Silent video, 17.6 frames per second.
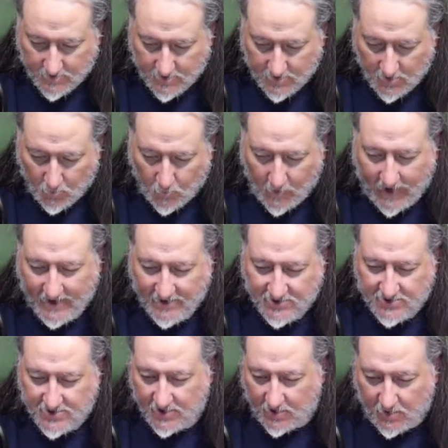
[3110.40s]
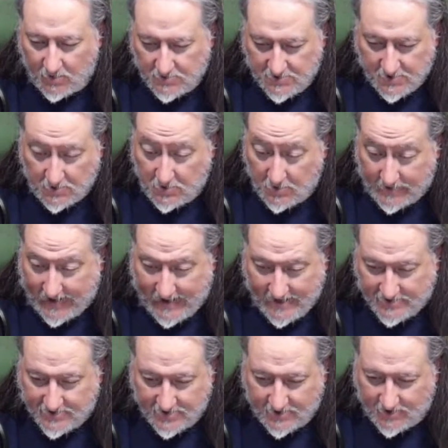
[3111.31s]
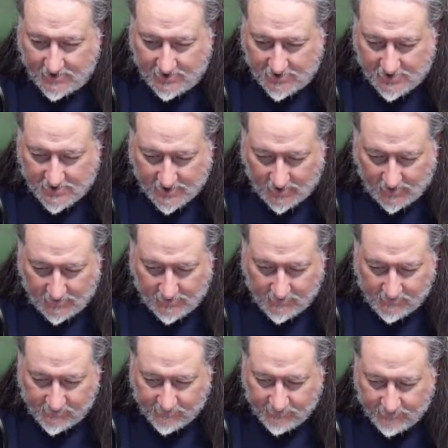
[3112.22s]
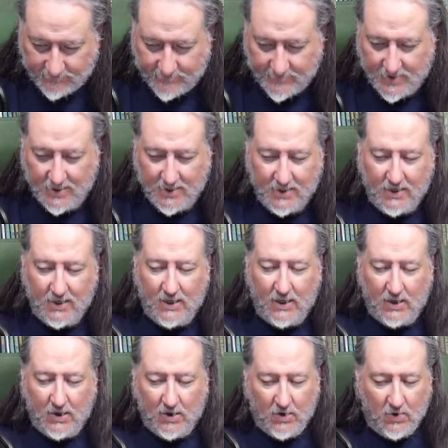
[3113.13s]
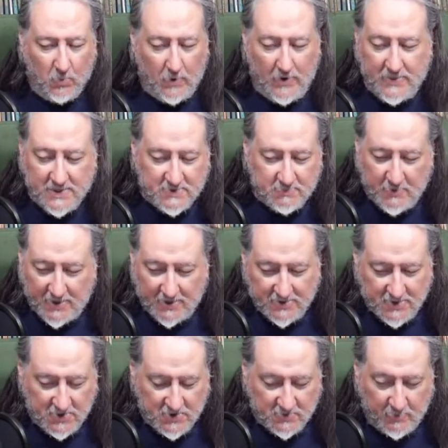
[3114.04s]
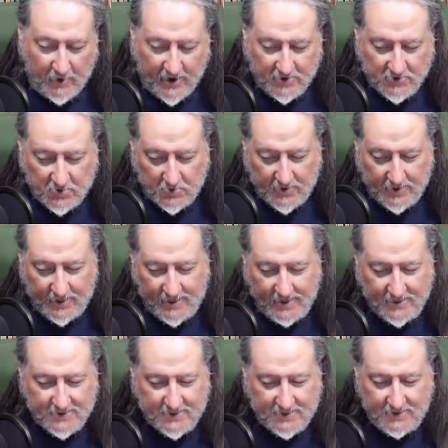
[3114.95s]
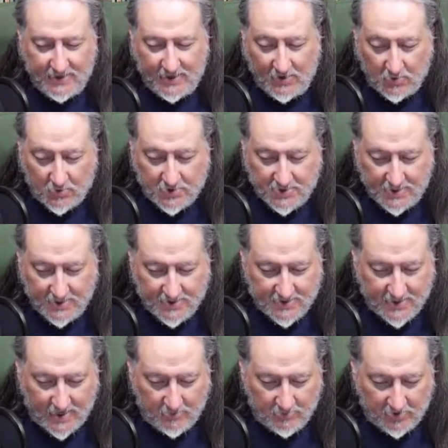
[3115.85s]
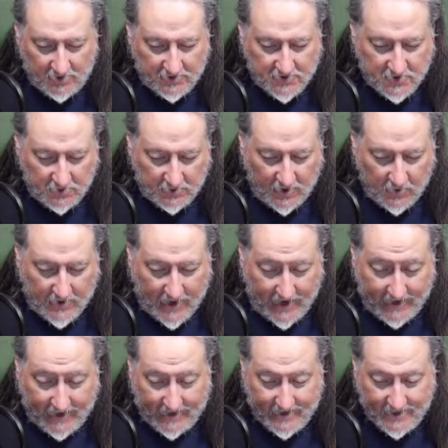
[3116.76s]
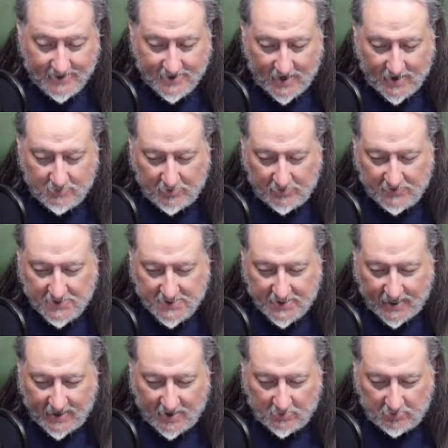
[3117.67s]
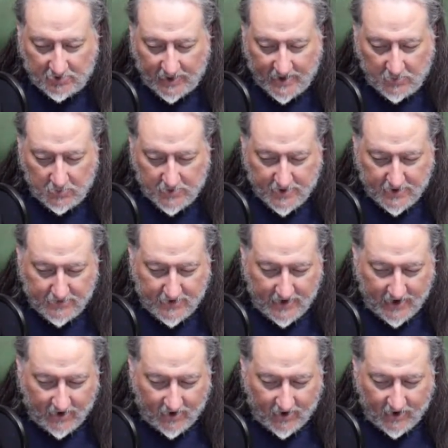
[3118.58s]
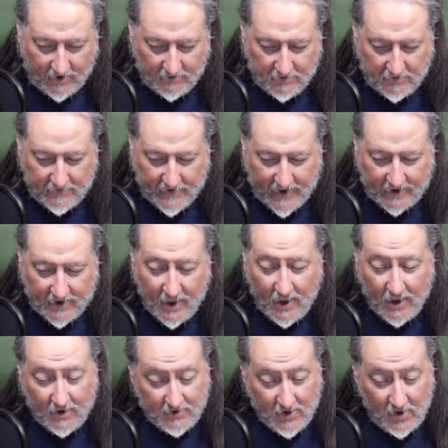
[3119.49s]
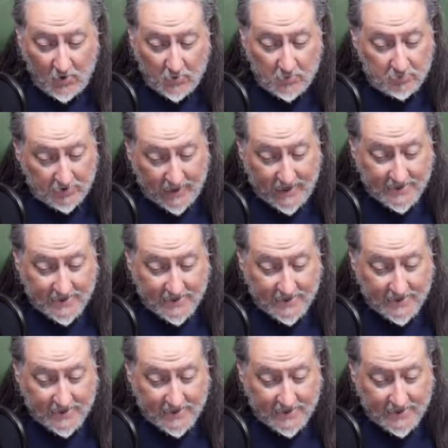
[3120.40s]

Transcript: Range 0, so you cast it on yourself. When the spell is used by a druid, he or she is able to locate any type of desired plant within the area of effect. Note, plant